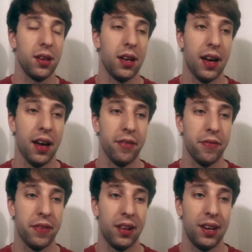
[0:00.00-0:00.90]
I have a
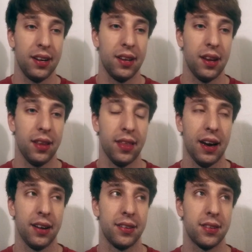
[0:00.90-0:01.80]
feeling
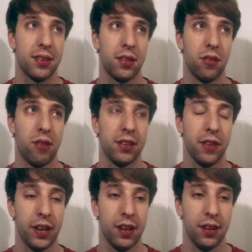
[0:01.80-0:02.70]
that the rest
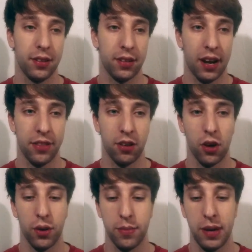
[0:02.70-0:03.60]
of it is either
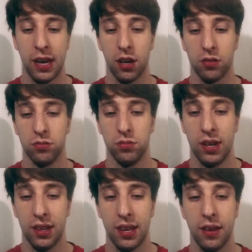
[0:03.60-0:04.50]
going to be
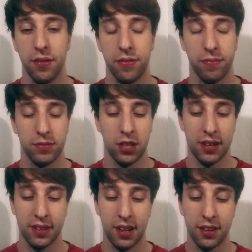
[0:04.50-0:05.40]
really
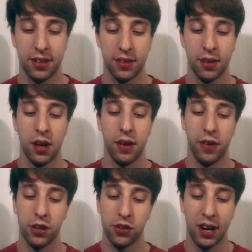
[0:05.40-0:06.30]
just as
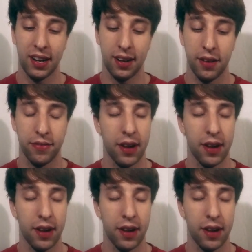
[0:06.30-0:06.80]
frustrating, if